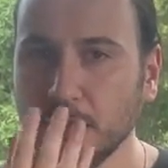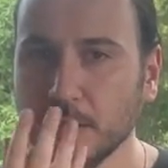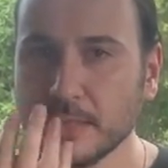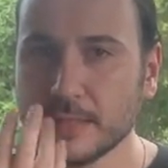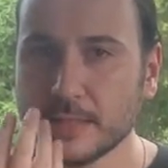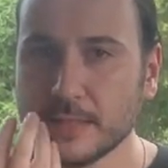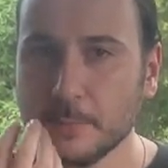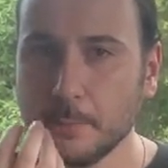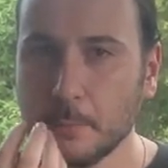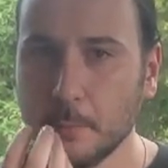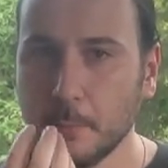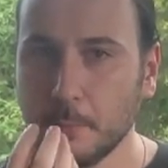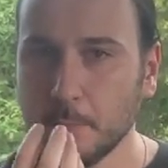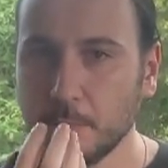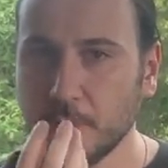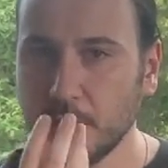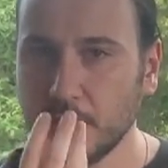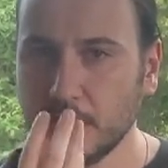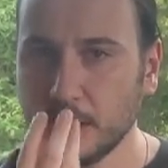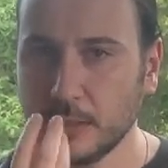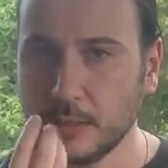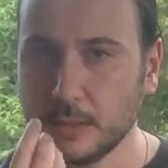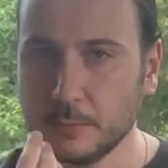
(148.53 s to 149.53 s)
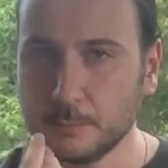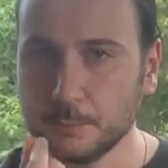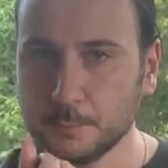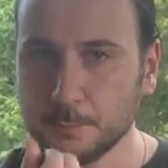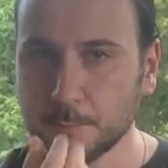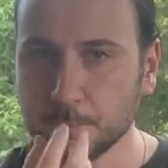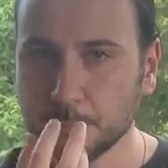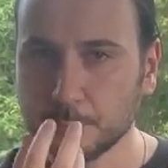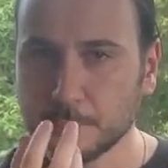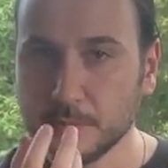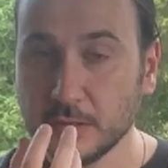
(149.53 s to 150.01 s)
does the
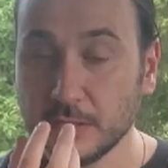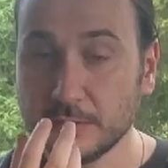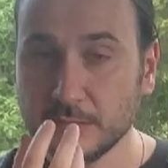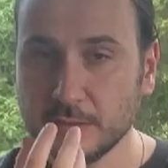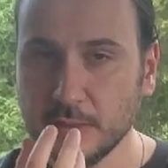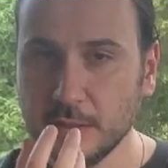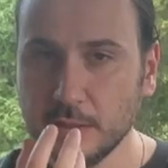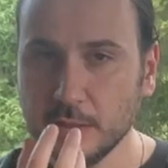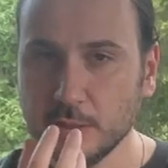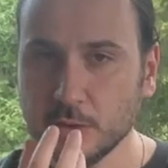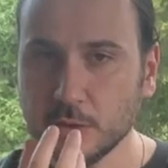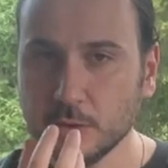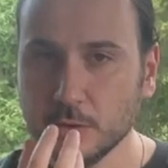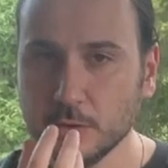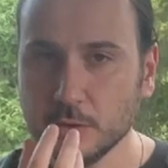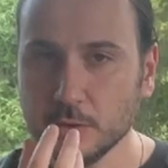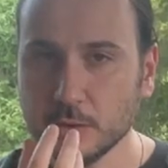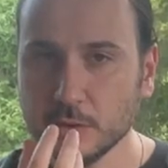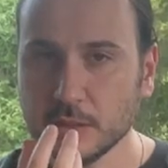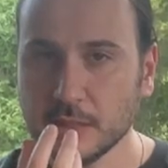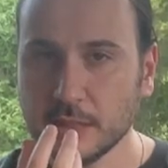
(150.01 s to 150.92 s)
tea go.